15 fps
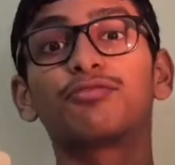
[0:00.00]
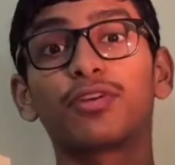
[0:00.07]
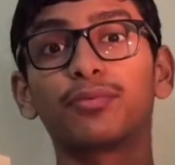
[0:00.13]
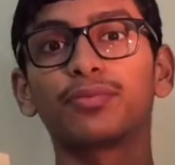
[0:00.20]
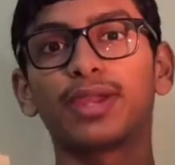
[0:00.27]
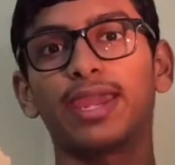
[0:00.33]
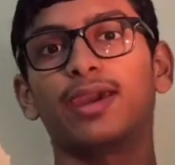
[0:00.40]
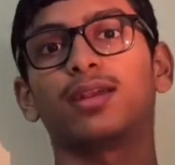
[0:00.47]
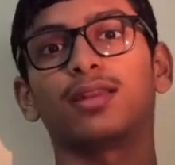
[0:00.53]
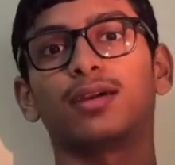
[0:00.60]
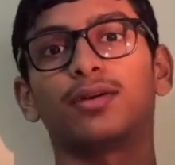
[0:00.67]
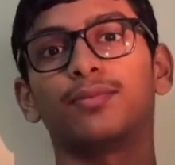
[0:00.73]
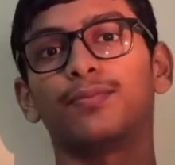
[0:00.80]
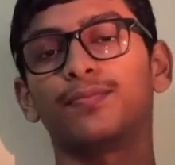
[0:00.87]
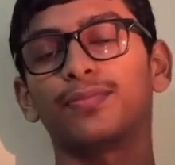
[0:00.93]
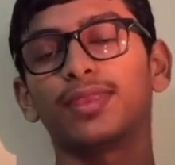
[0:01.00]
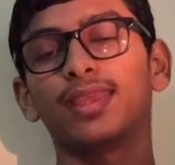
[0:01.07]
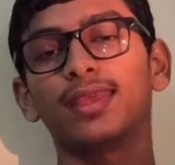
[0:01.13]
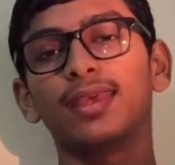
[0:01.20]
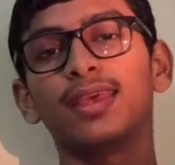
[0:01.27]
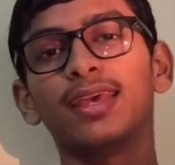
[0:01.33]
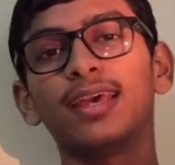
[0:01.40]
from Kerala.
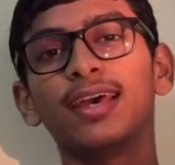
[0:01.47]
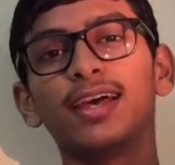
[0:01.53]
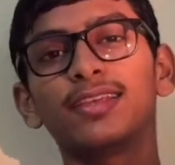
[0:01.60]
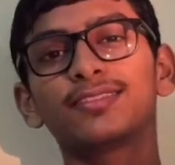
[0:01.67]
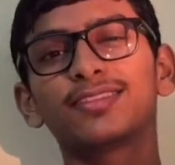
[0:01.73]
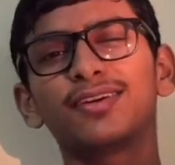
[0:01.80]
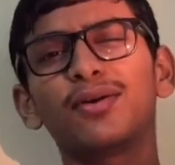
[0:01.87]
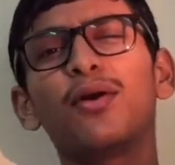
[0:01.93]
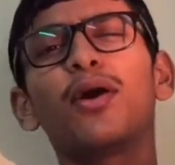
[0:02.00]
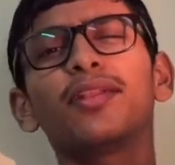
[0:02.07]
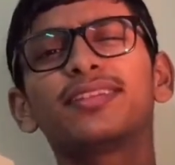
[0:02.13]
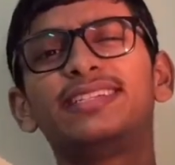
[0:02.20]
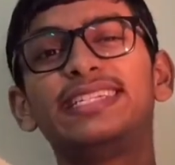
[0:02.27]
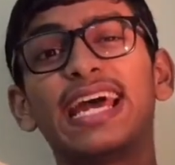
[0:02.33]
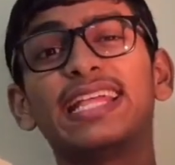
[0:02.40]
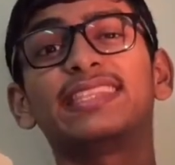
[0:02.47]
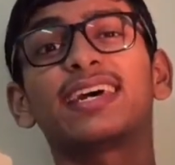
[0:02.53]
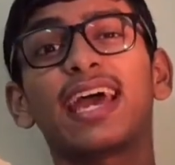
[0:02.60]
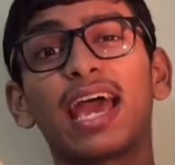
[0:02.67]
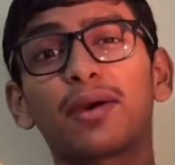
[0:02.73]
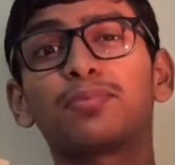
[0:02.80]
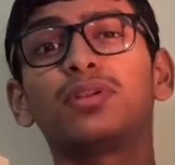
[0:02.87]
So on 10th
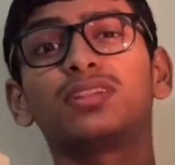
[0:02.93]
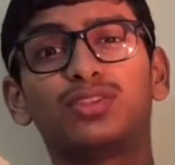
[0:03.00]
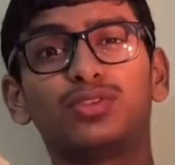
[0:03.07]
April